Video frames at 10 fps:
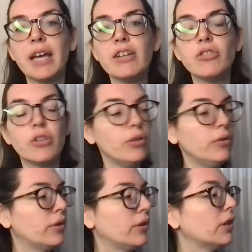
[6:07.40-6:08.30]
Compared
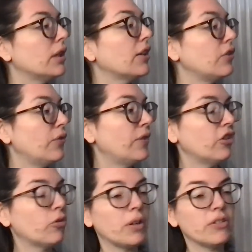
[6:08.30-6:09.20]
to, yes, you
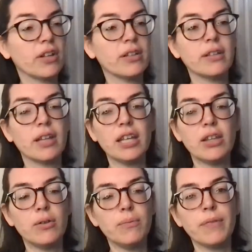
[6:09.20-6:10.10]
finished. Well done.
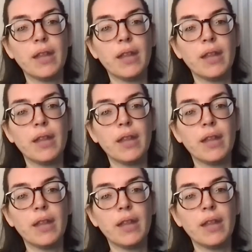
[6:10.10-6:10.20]
Thank you.